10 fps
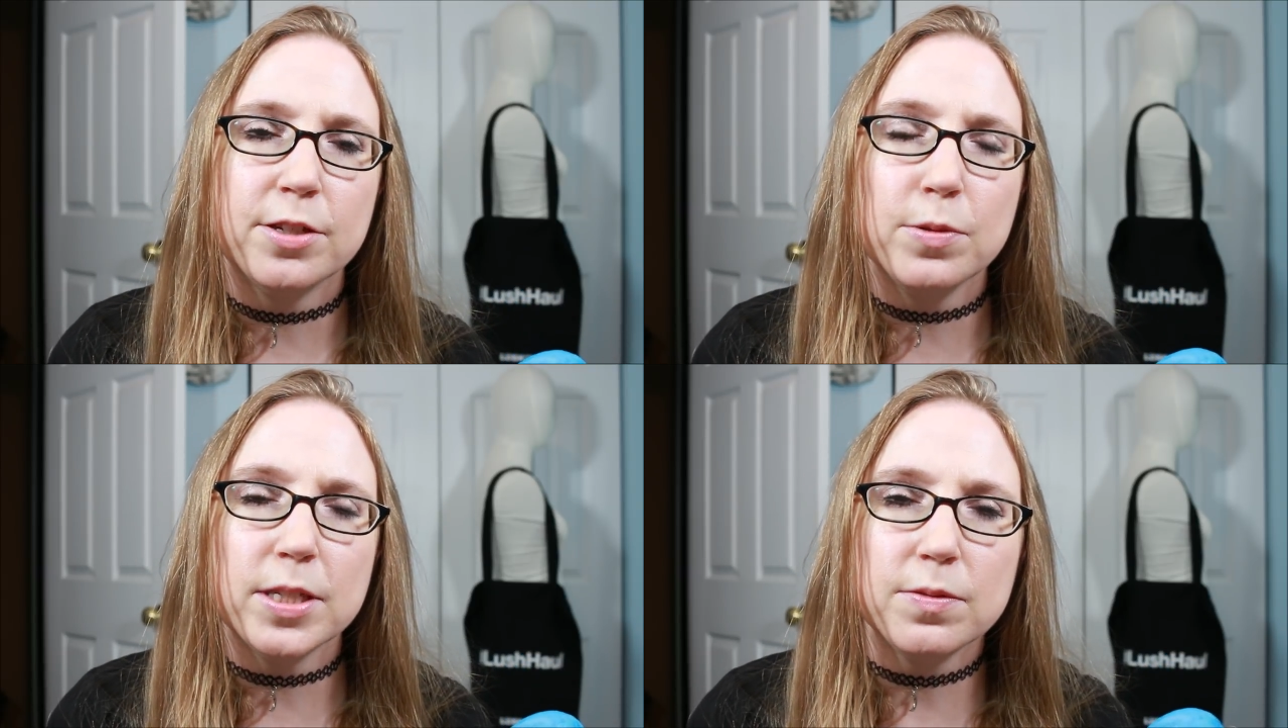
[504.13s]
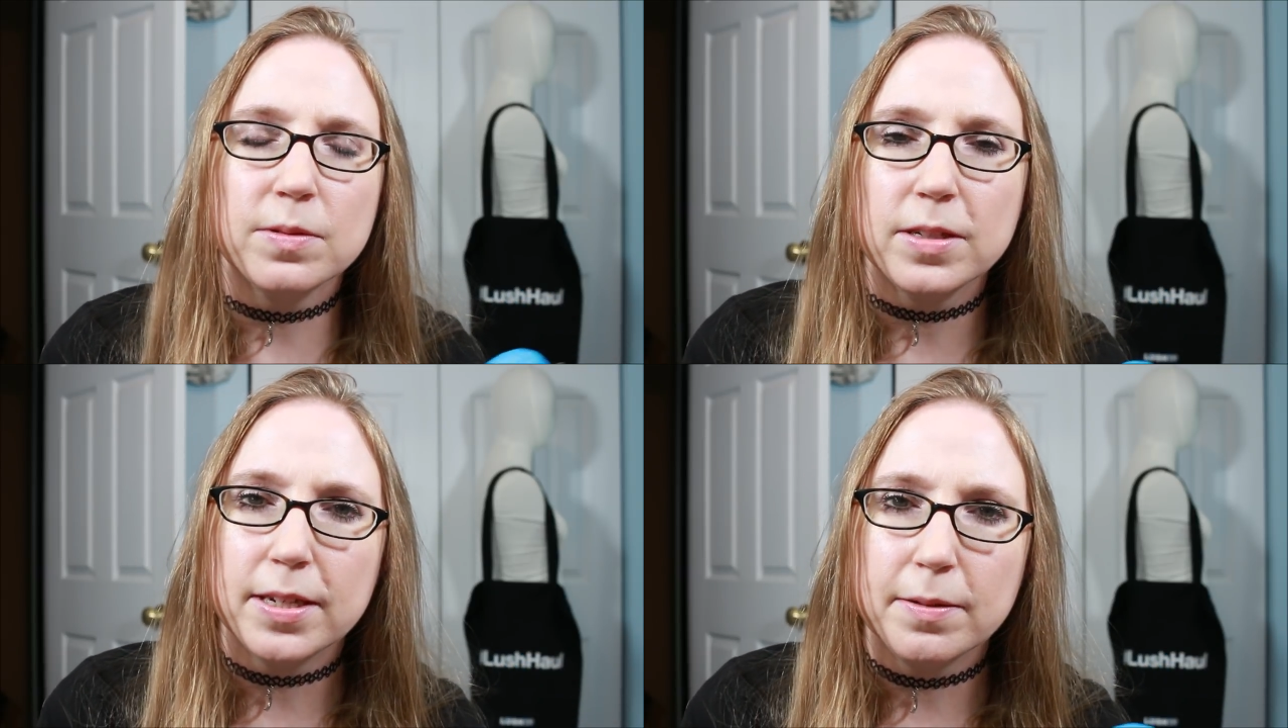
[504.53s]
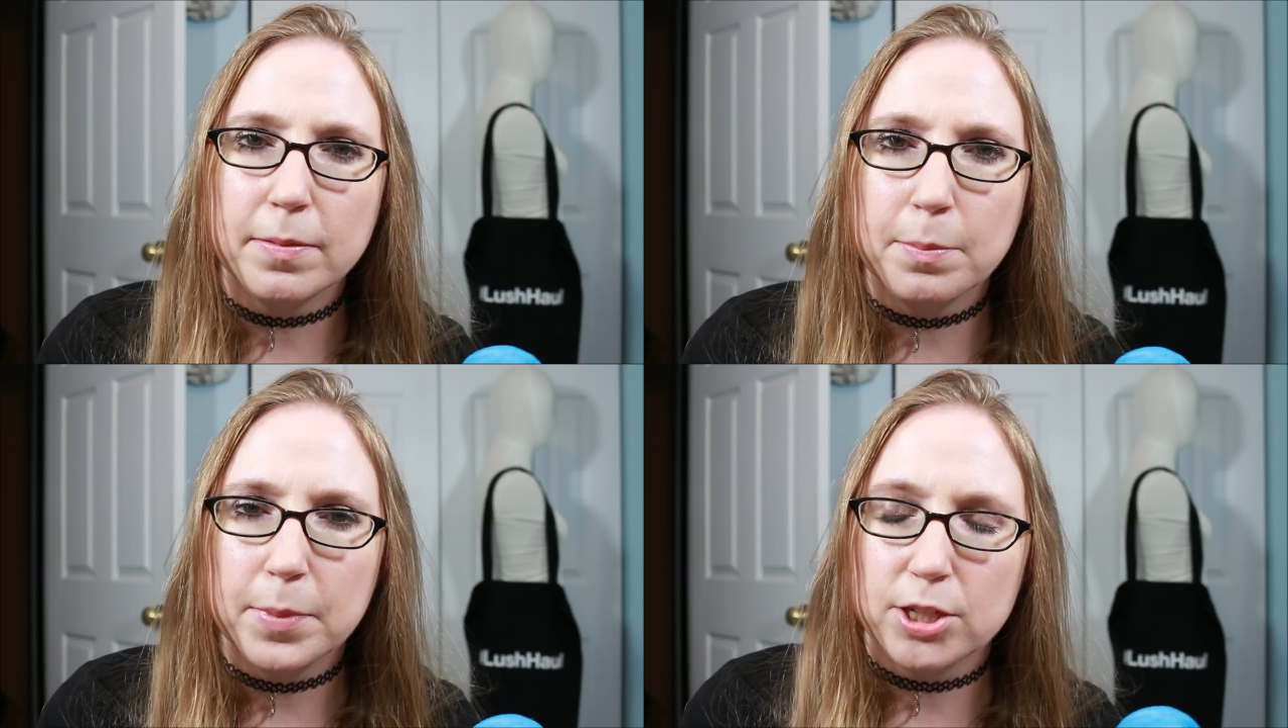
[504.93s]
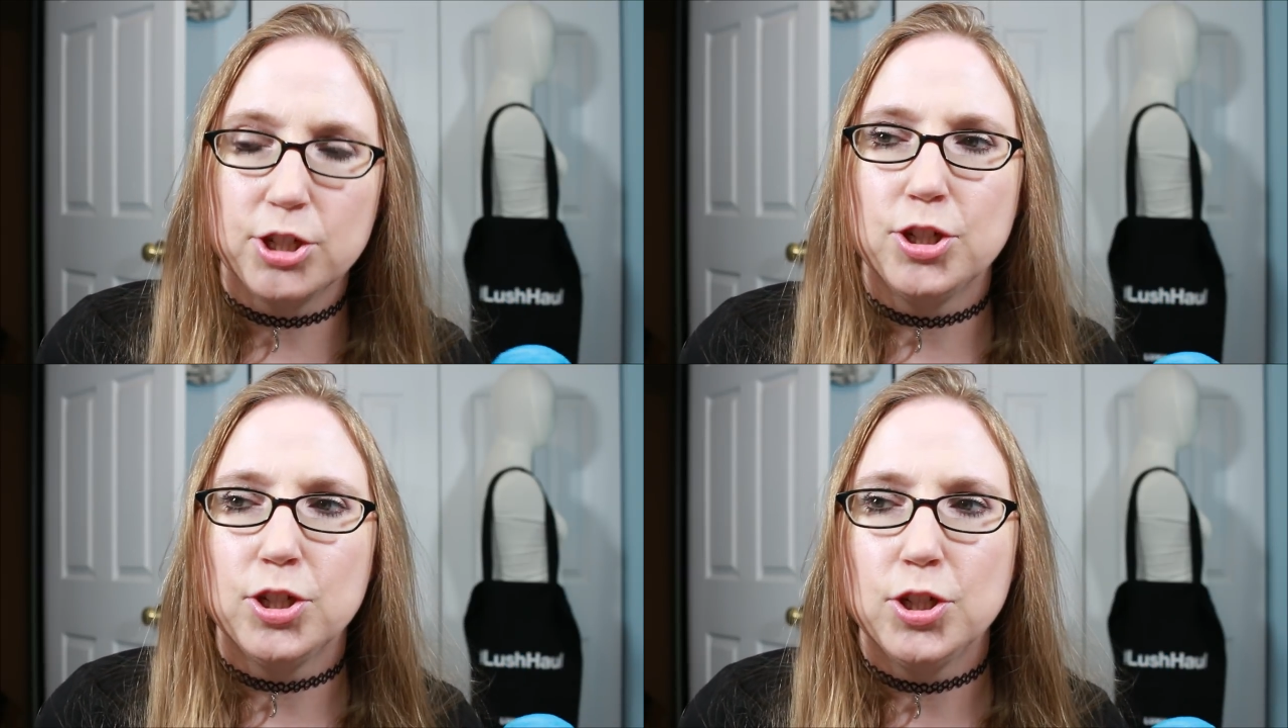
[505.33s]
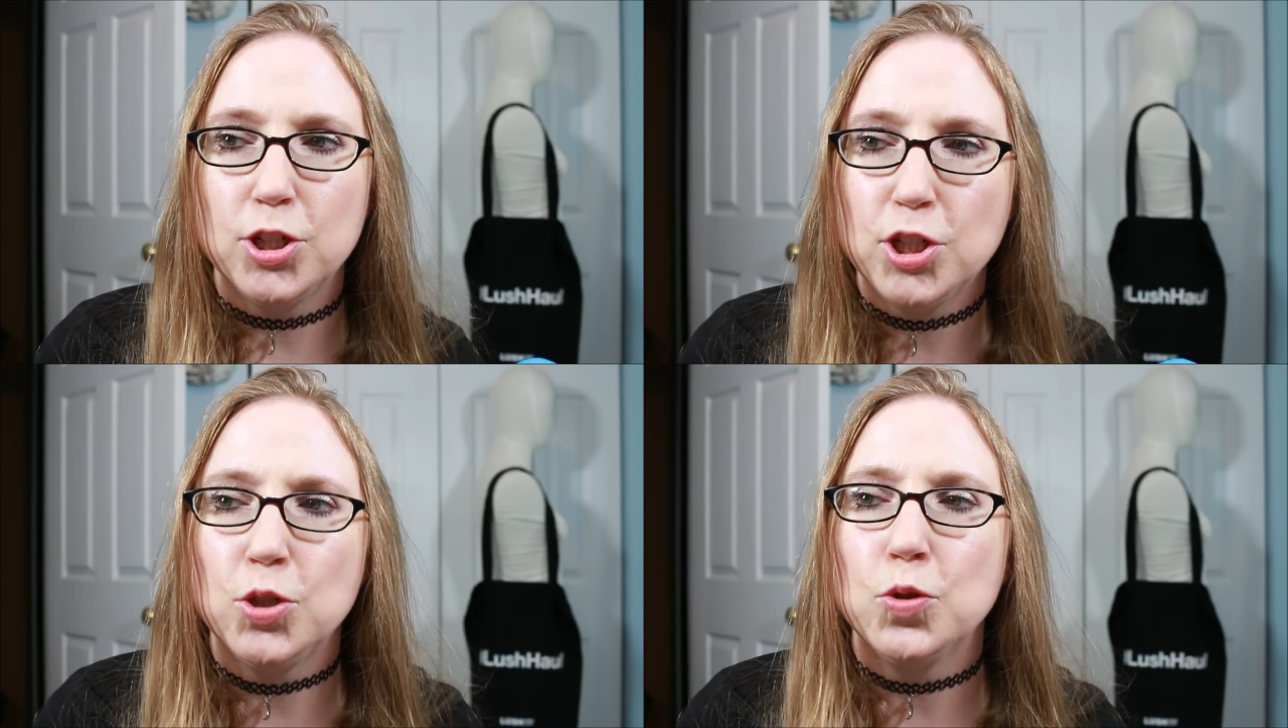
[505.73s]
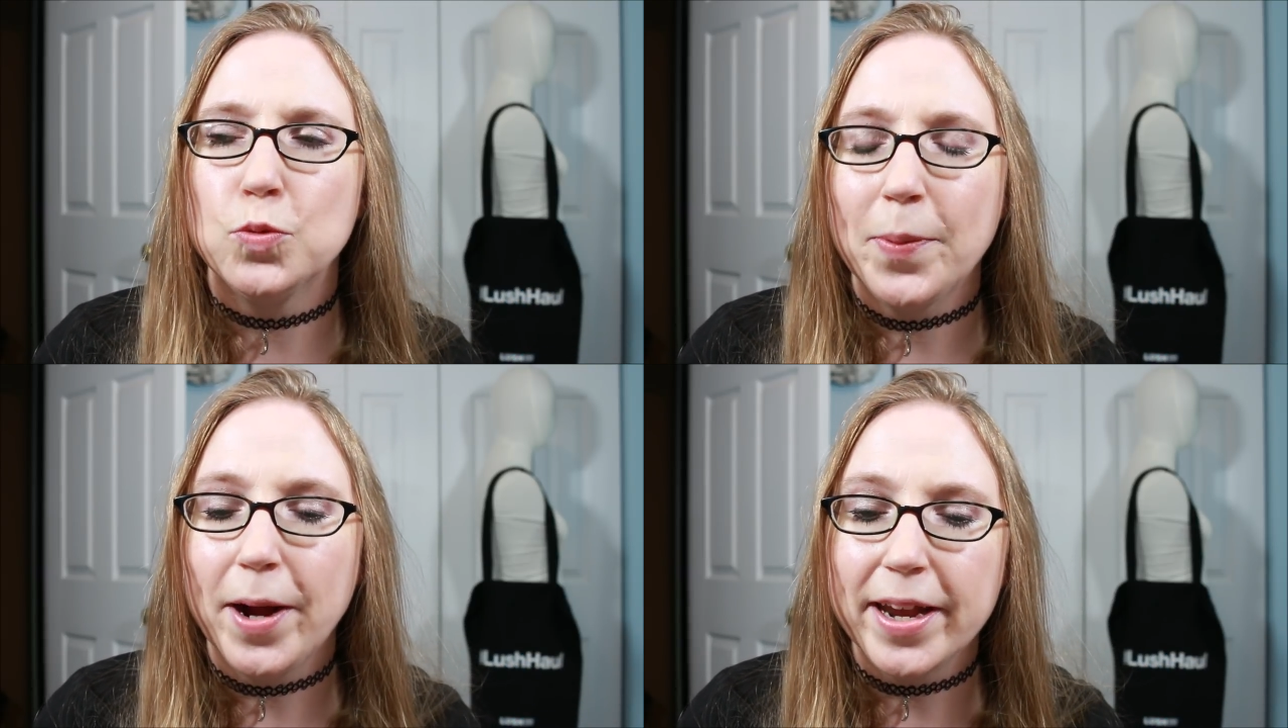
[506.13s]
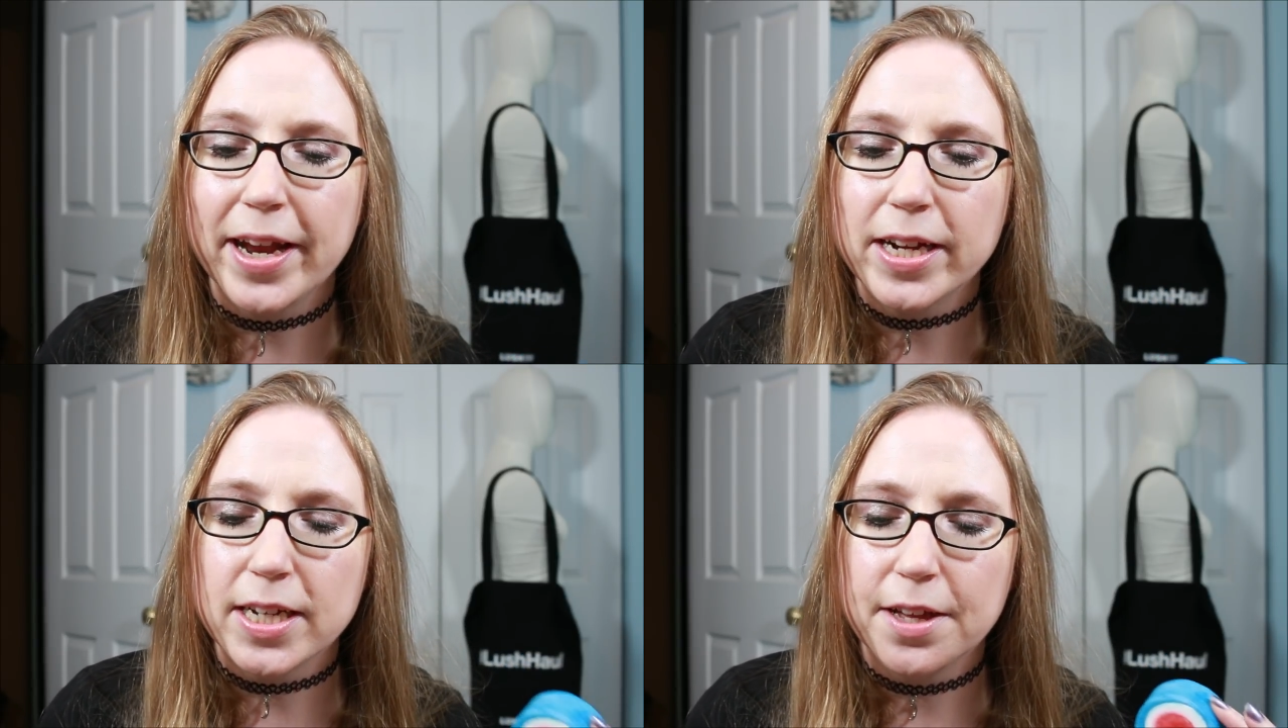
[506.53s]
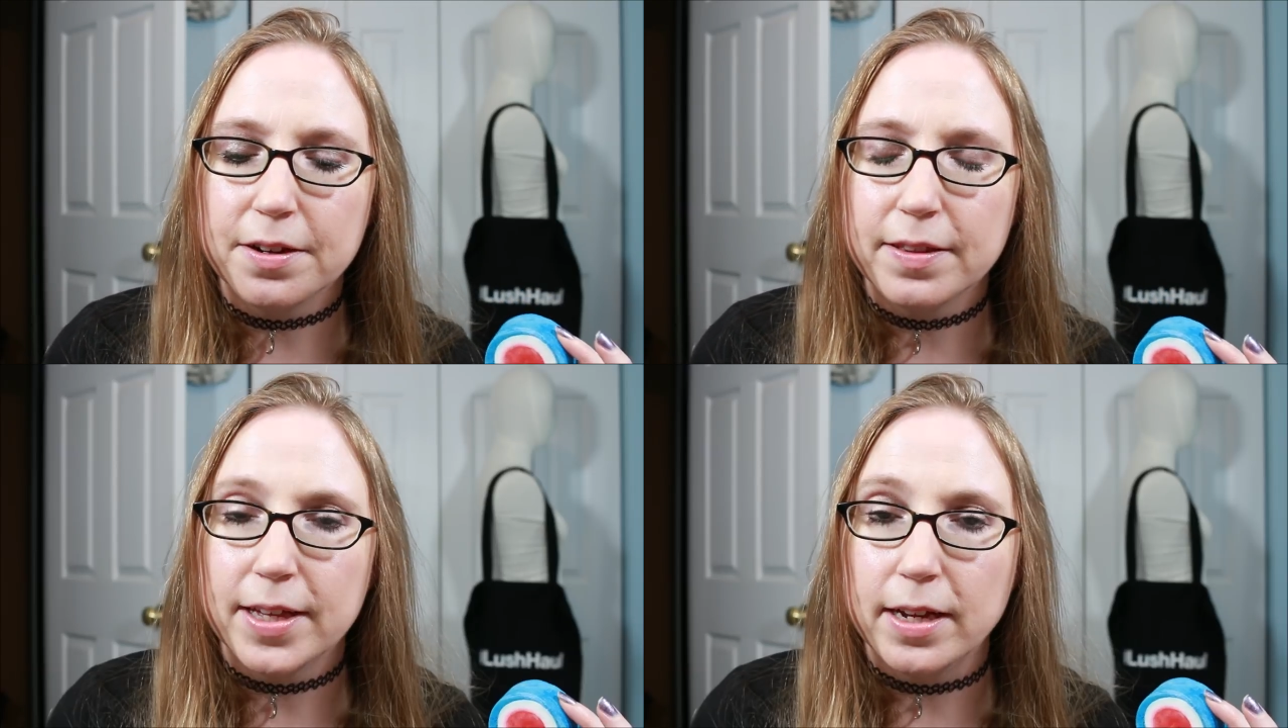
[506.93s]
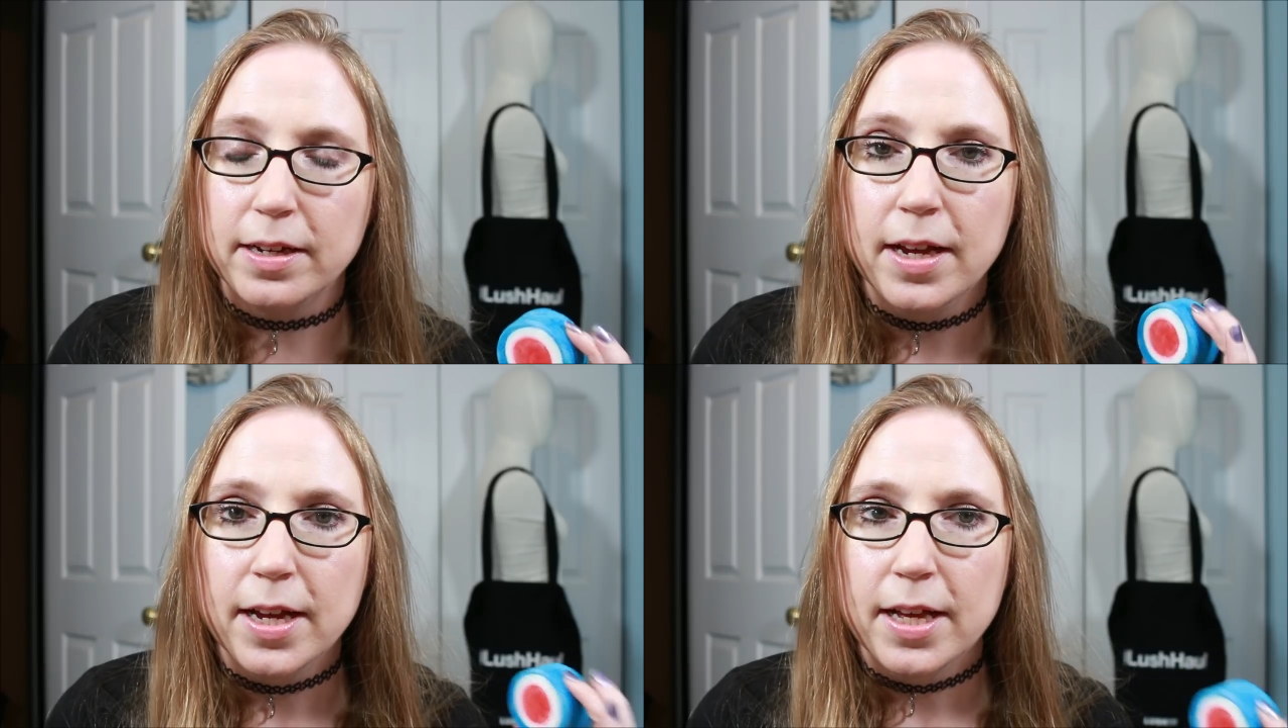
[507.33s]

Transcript: there wasn't really much new product other than